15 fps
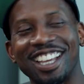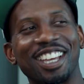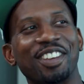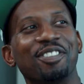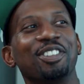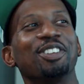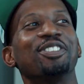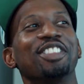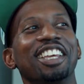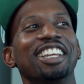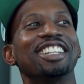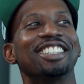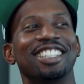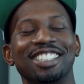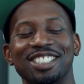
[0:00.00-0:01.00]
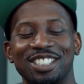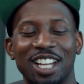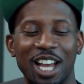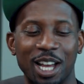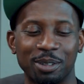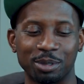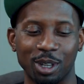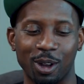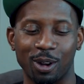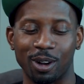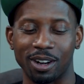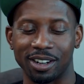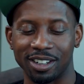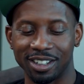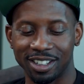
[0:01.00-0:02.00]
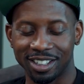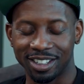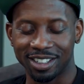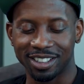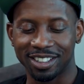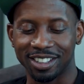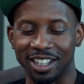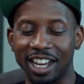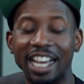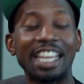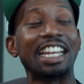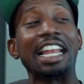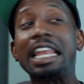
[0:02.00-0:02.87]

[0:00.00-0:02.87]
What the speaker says: if you think these jobs are in